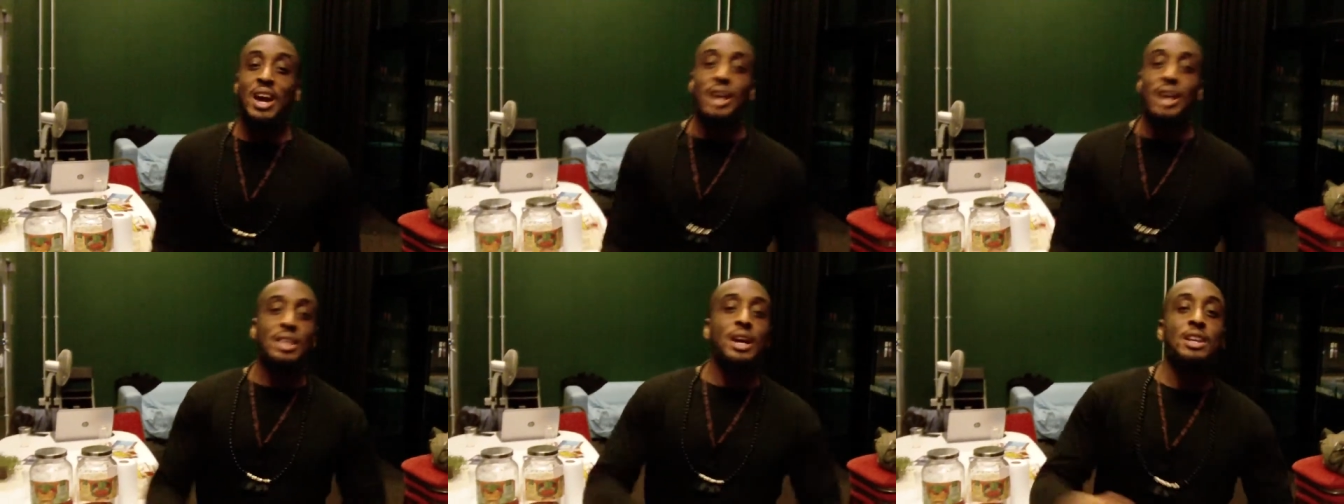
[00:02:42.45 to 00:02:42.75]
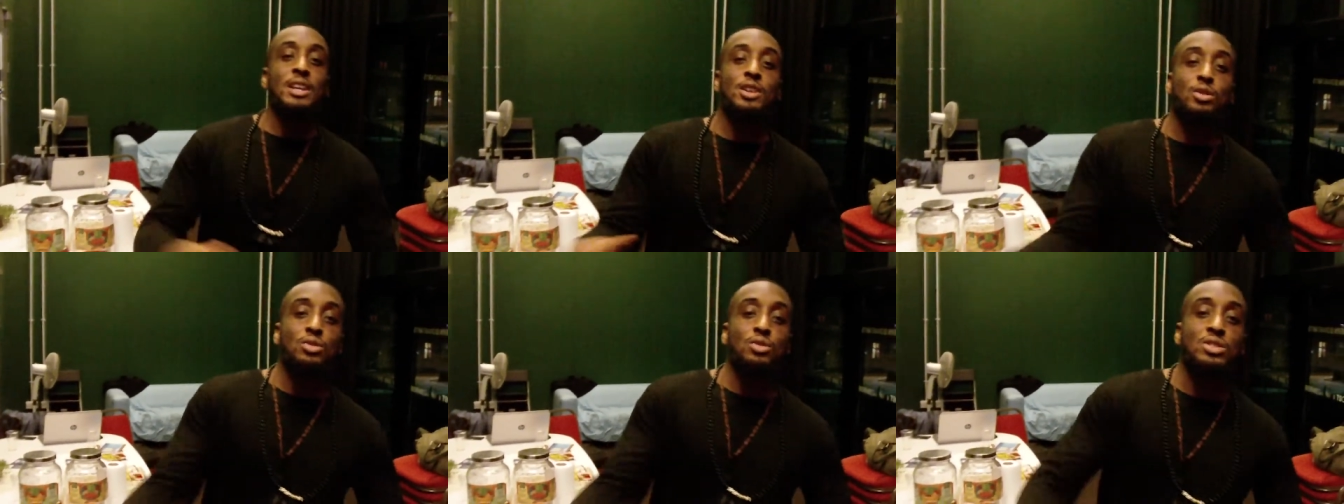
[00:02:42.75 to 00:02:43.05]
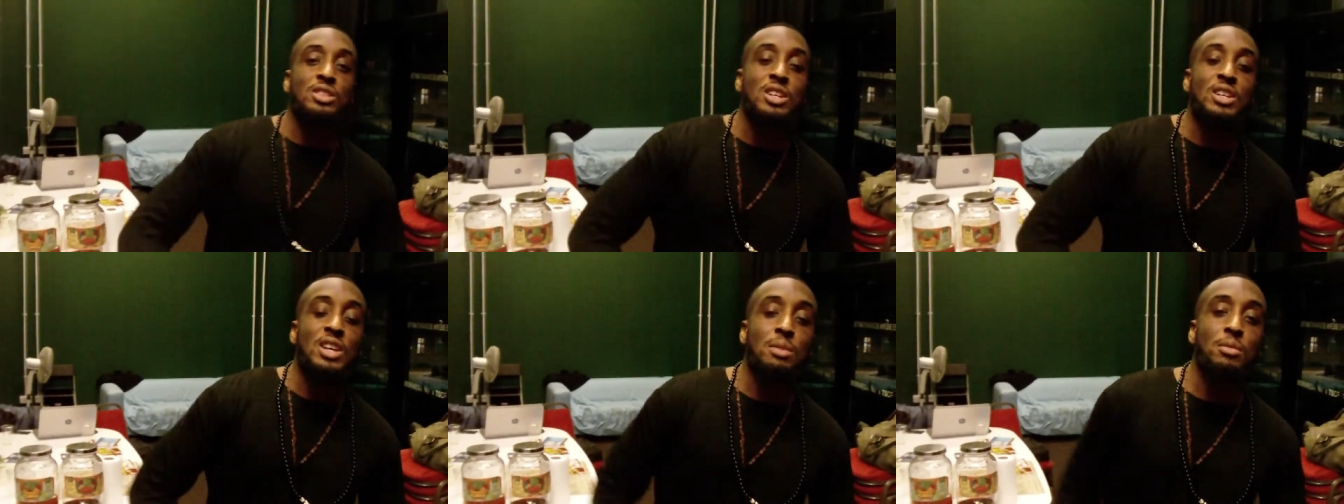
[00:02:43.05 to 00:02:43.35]
and I'm a
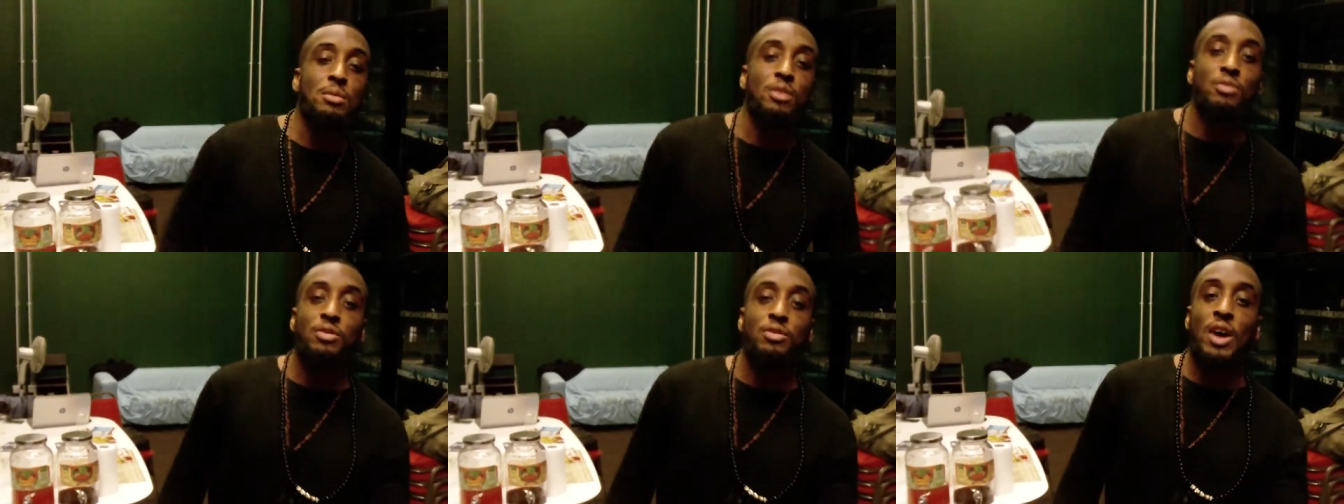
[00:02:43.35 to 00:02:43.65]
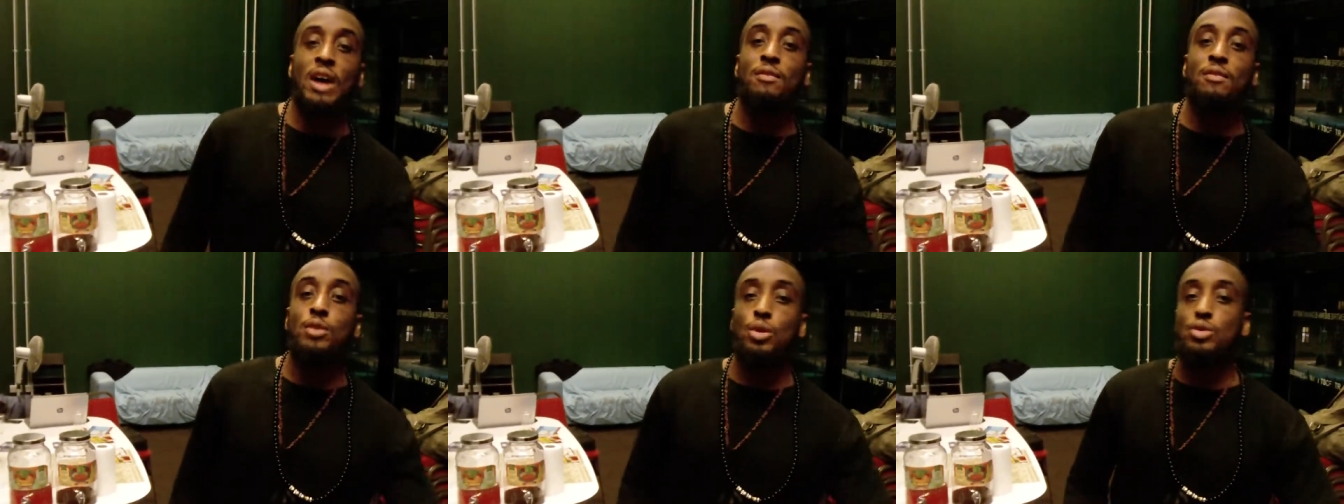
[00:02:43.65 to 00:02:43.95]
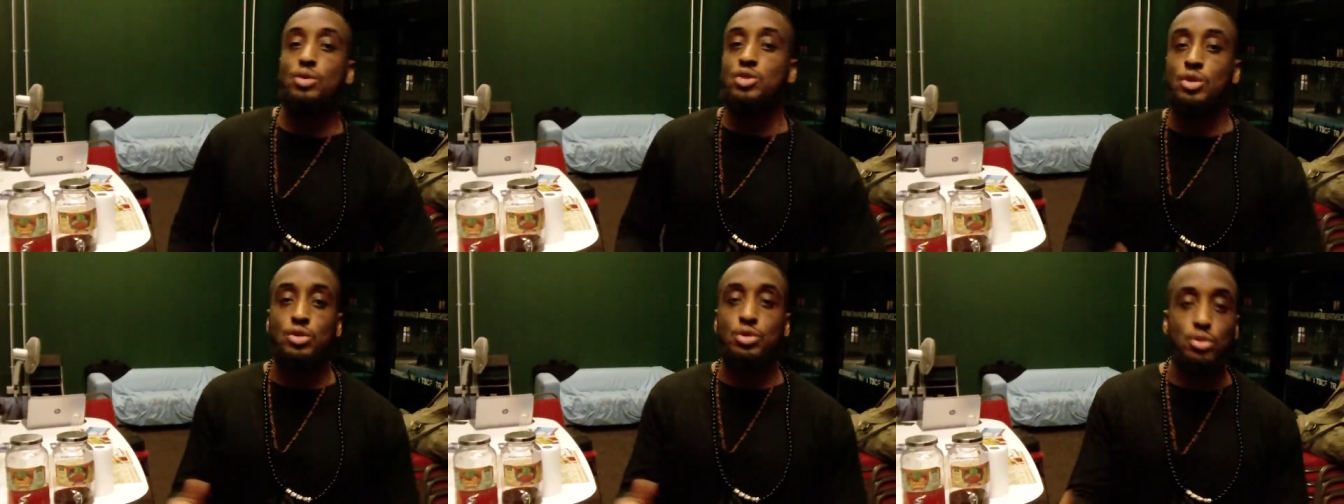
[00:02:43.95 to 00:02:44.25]
Christian, give me five
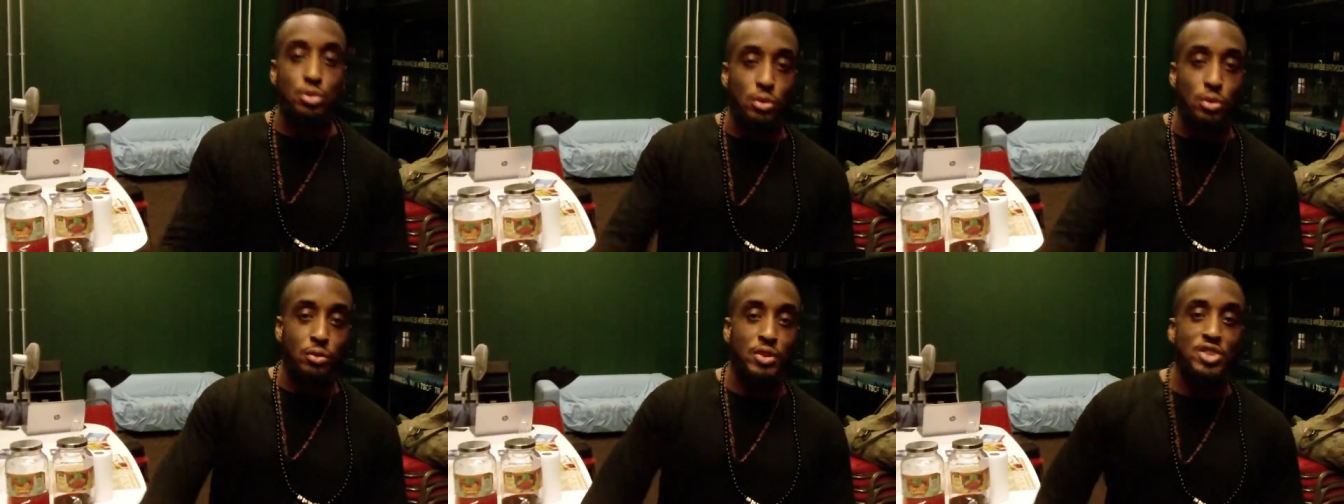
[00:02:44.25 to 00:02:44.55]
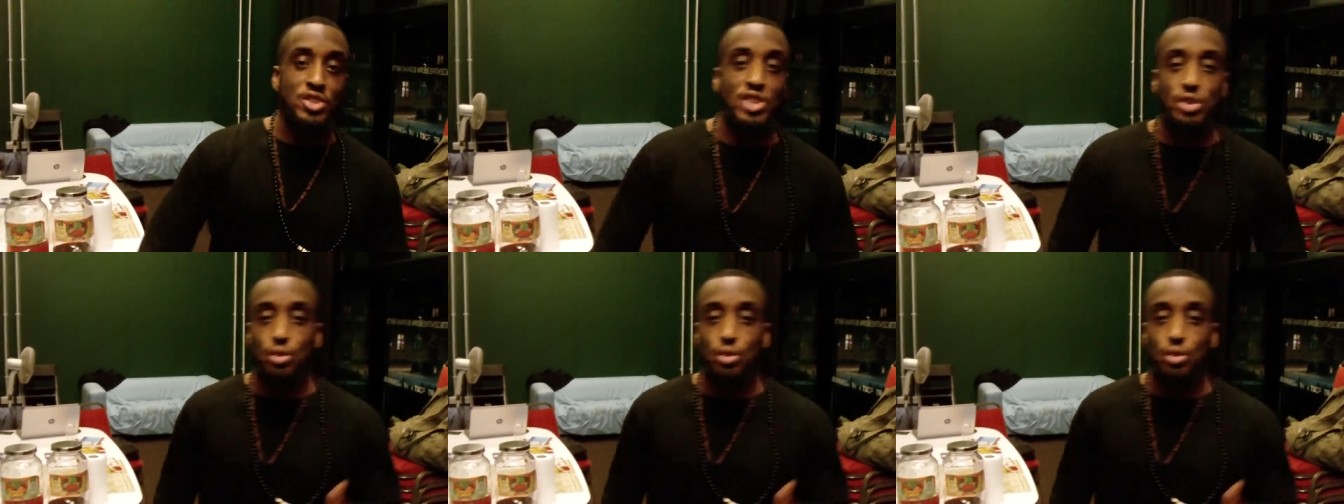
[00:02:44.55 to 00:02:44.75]
rows and two fish.